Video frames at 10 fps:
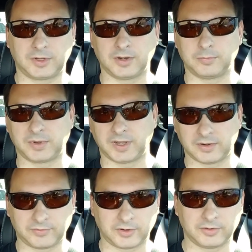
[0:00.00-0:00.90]
player
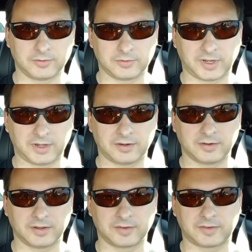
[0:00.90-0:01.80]
view here
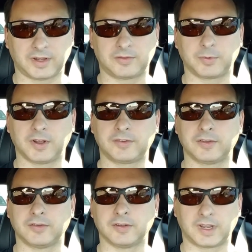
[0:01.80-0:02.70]
in the States, but
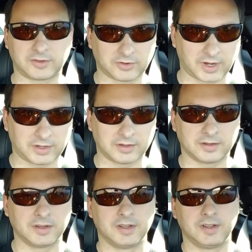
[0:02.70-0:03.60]
also in like China
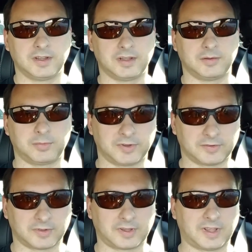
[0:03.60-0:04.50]
and
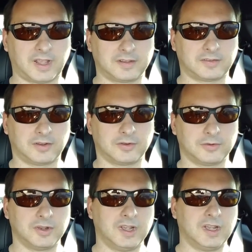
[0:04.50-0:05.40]
places like that. So
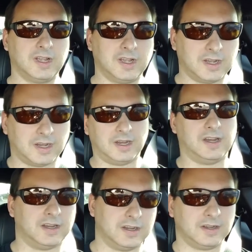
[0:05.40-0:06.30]

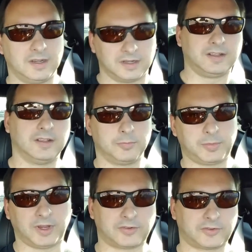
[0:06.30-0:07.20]
it'd be
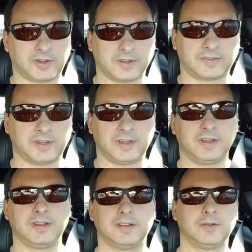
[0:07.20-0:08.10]
interesting to see
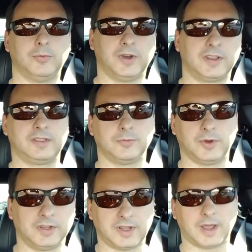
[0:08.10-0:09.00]
what
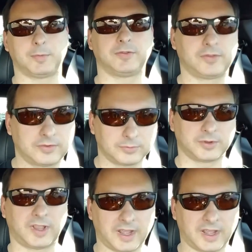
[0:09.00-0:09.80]
happens with that,